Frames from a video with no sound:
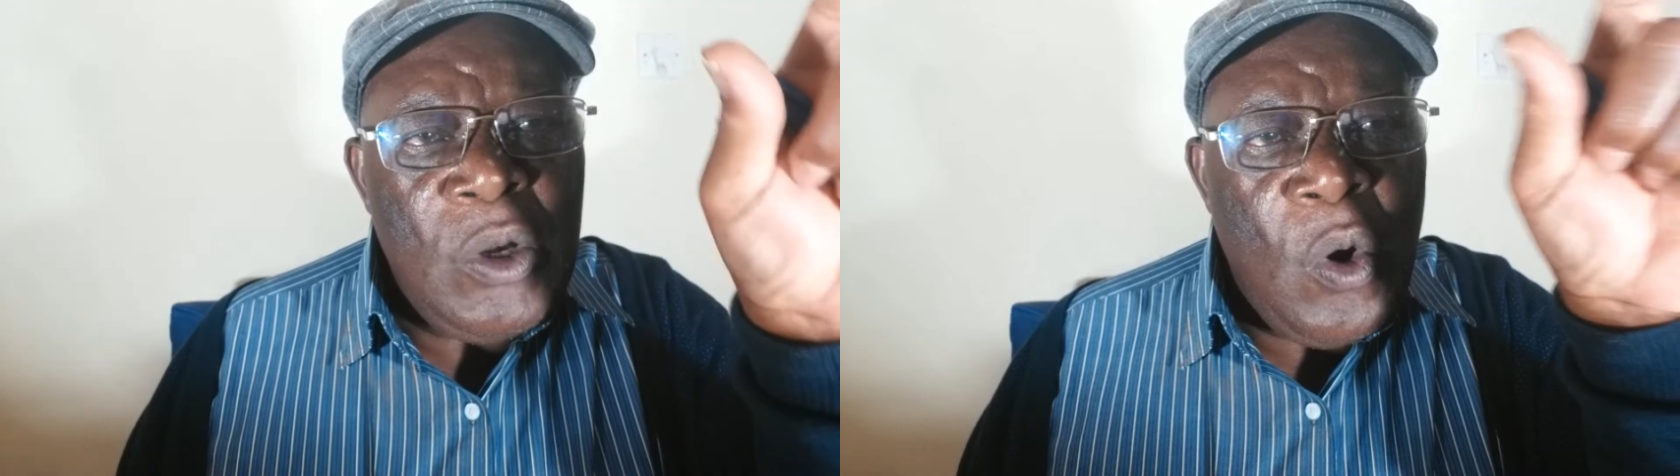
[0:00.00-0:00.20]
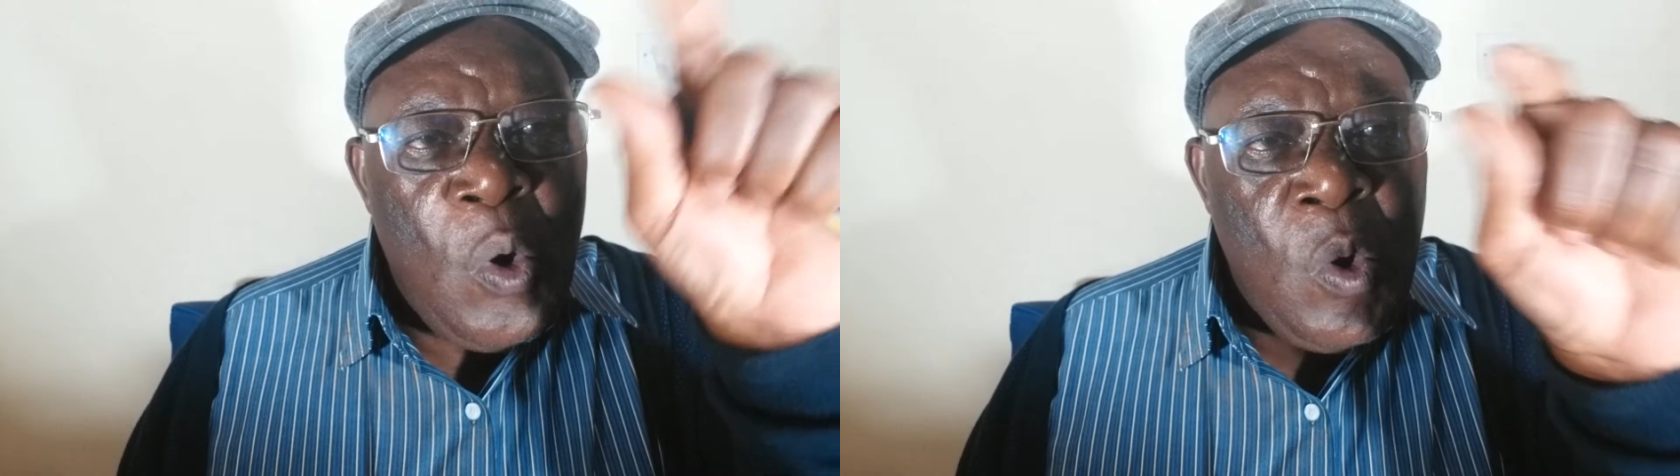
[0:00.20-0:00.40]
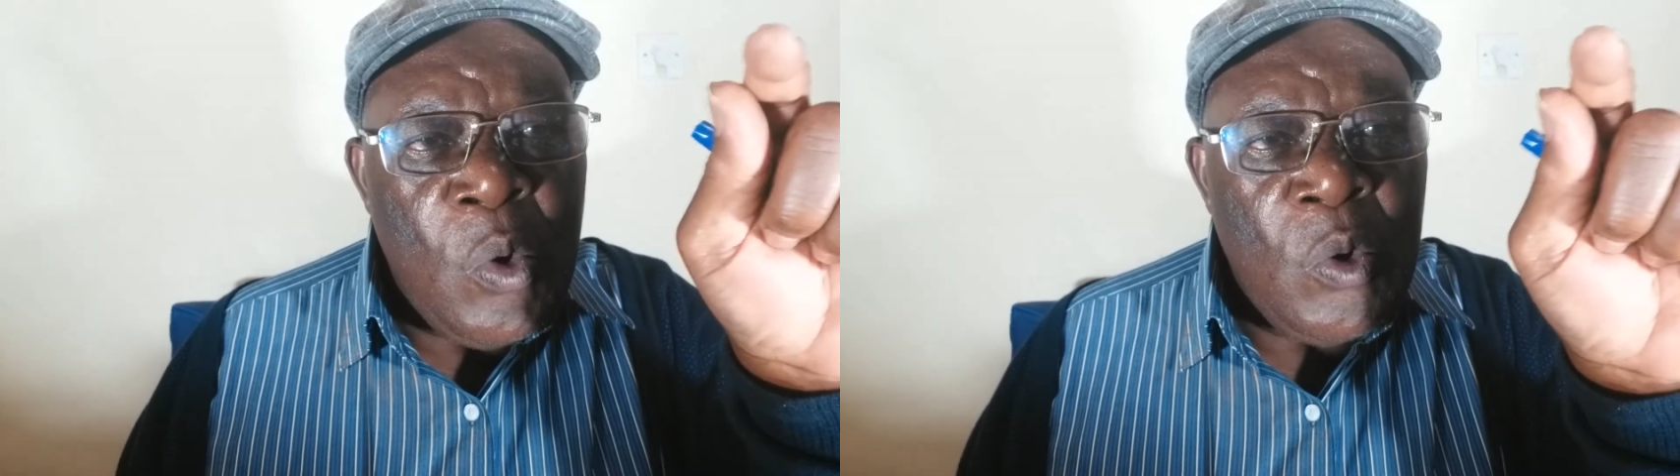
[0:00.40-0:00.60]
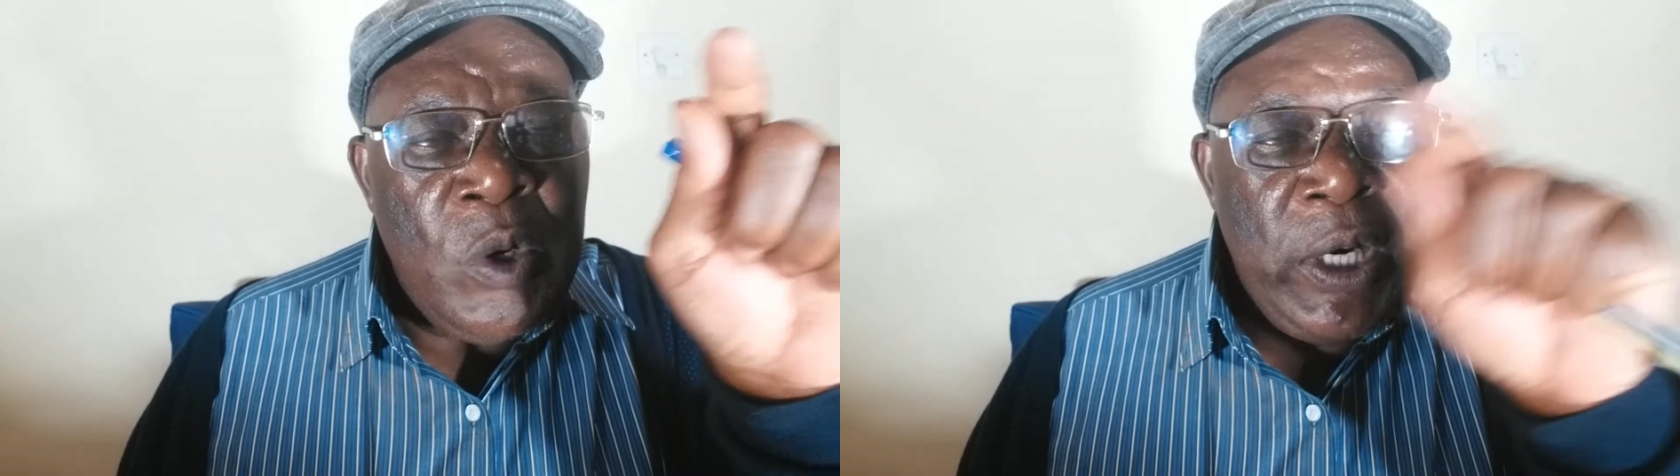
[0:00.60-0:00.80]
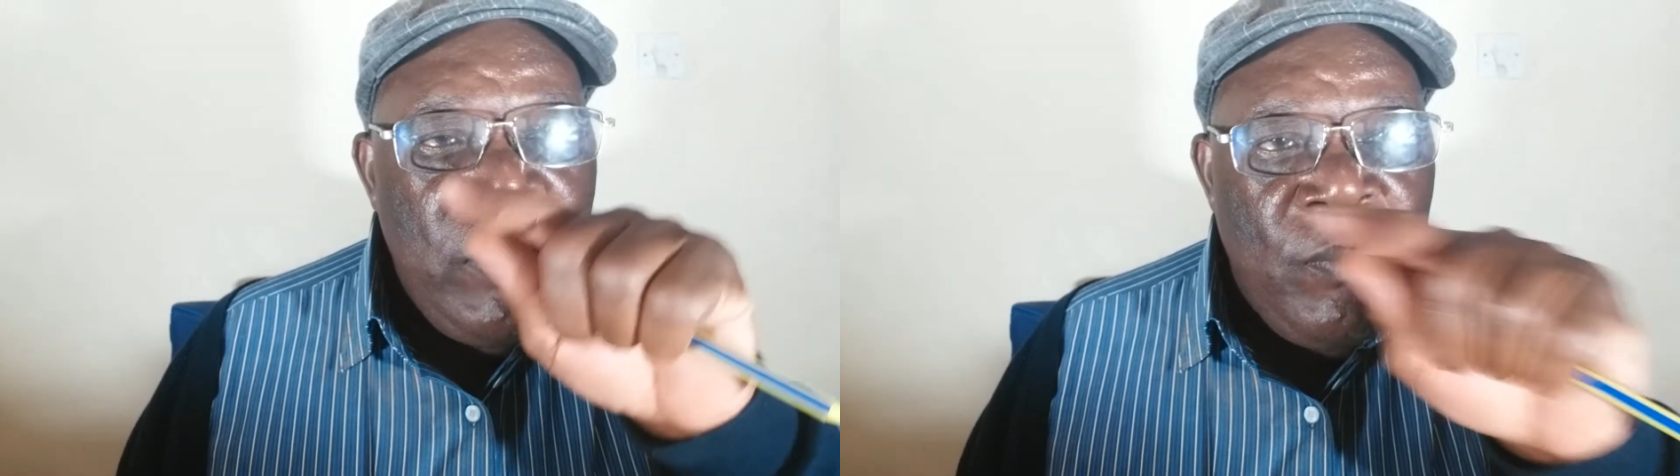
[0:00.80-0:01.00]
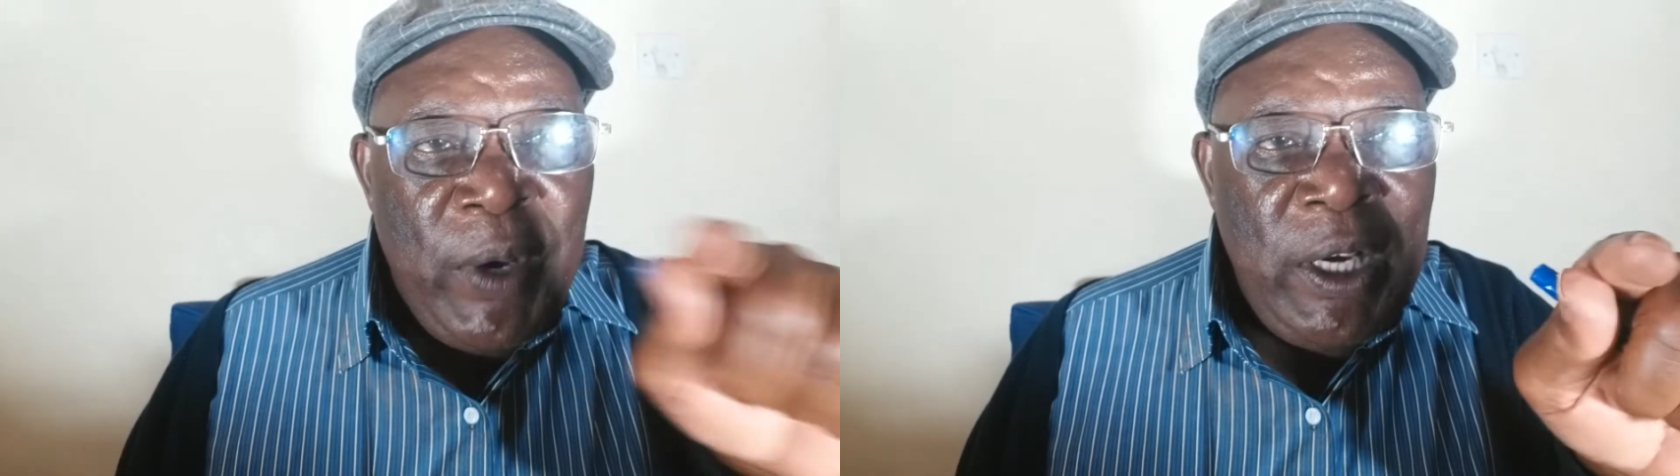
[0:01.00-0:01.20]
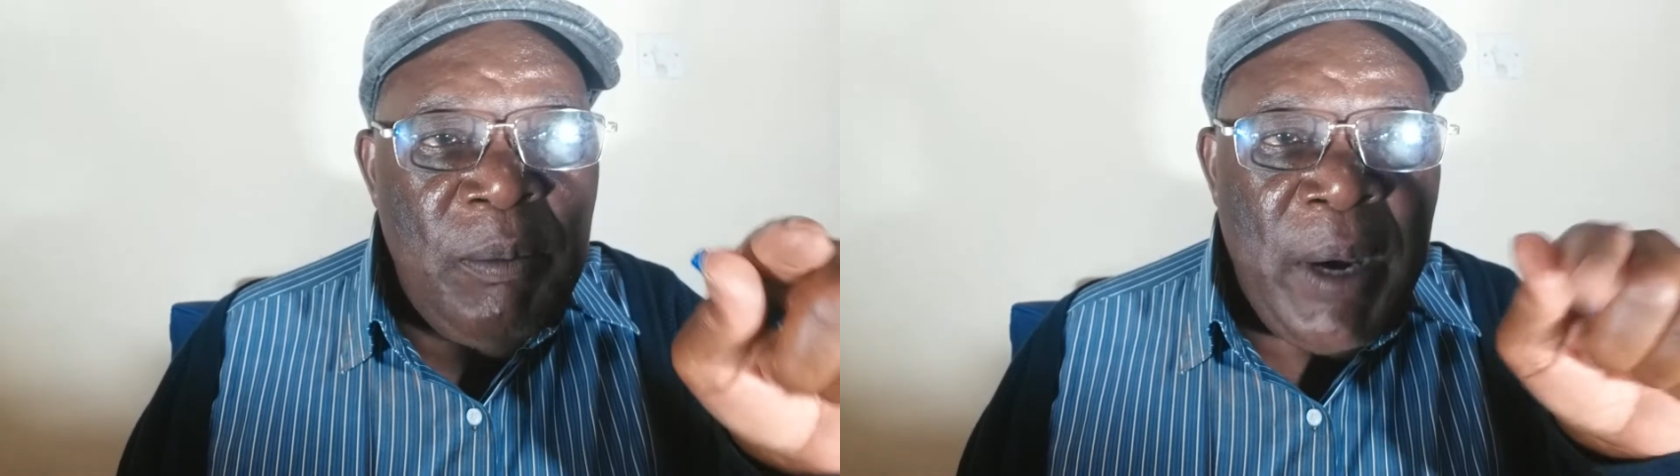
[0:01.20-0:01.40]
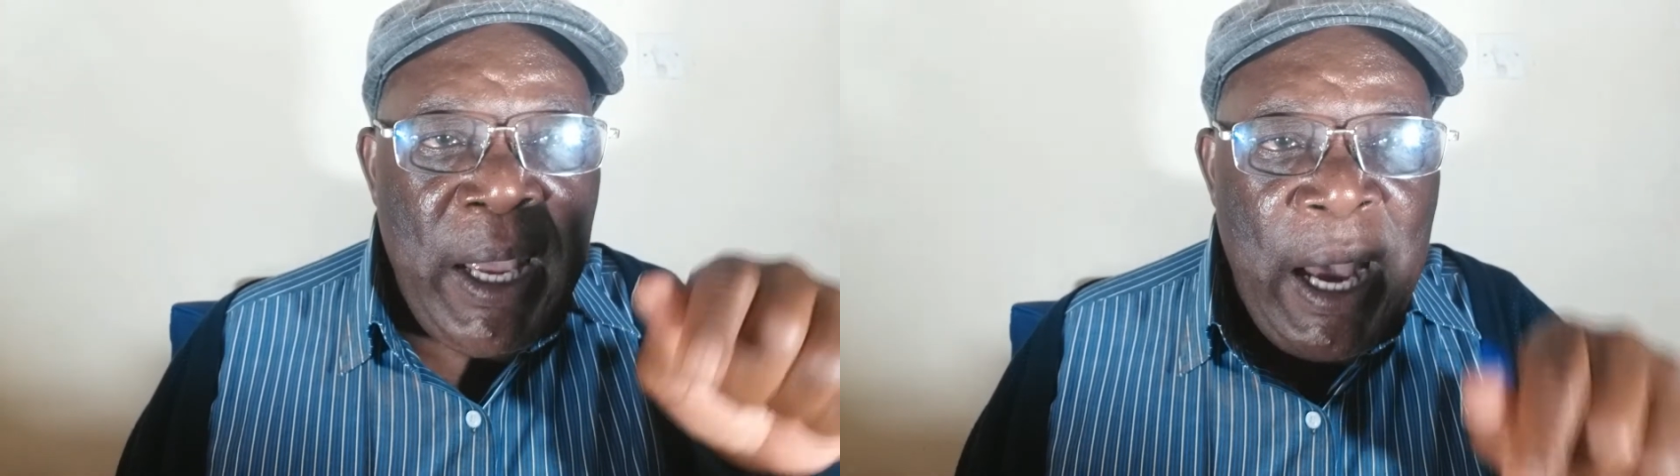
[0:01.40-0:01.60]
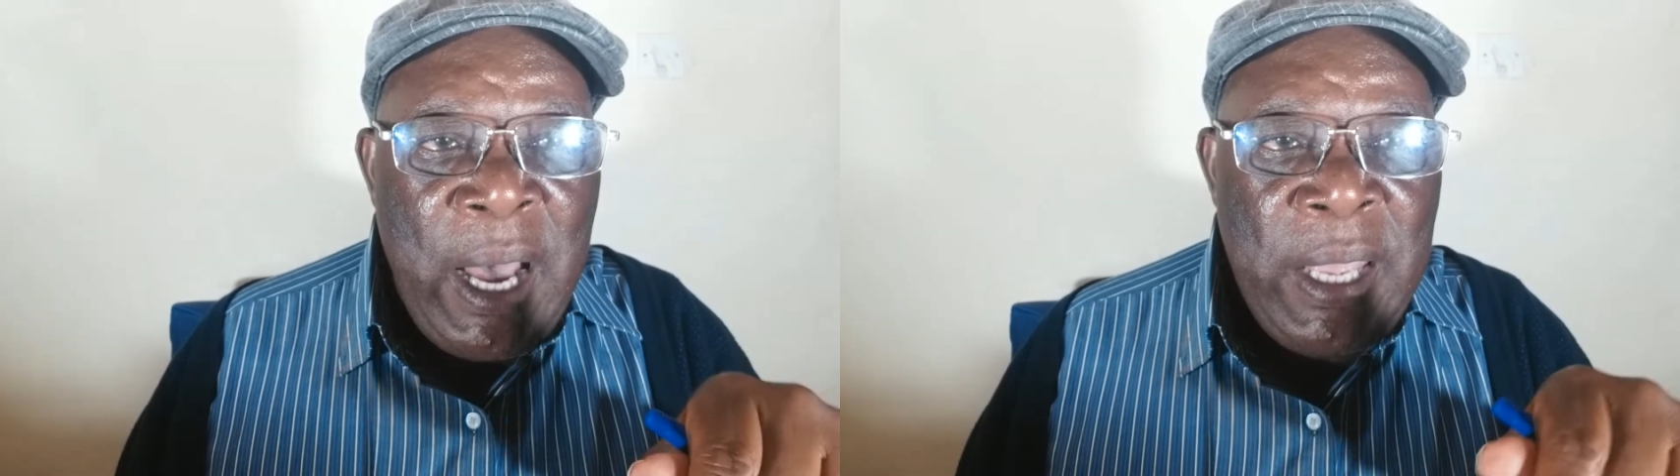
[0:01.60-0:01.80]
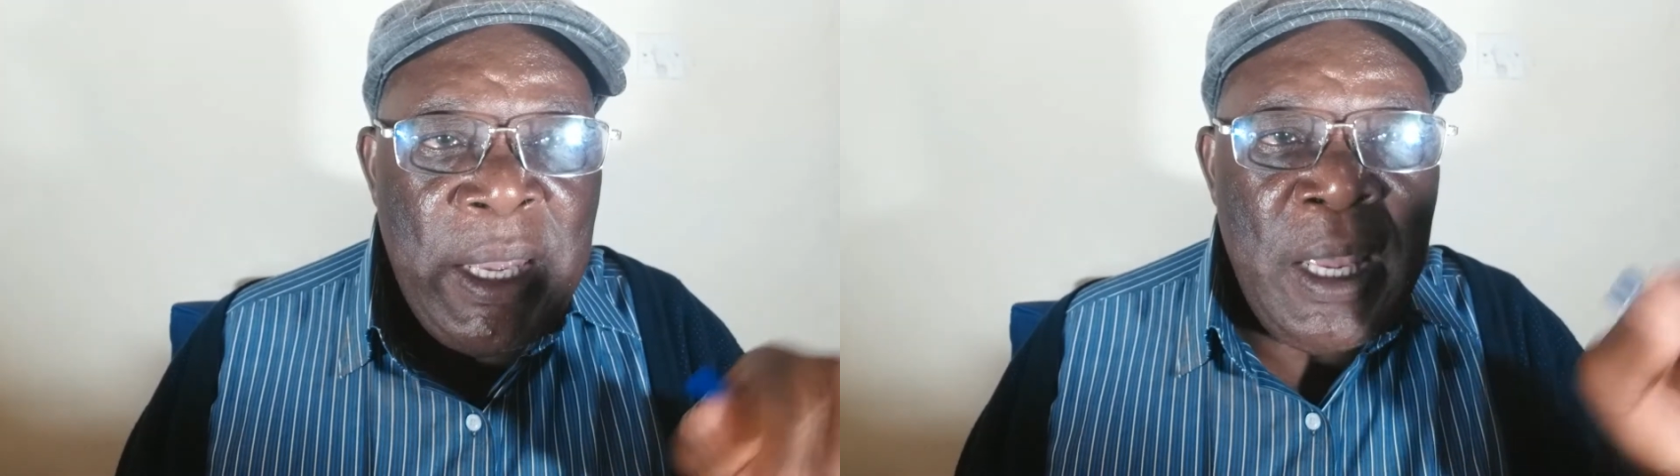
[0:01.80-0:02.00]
O divide by I,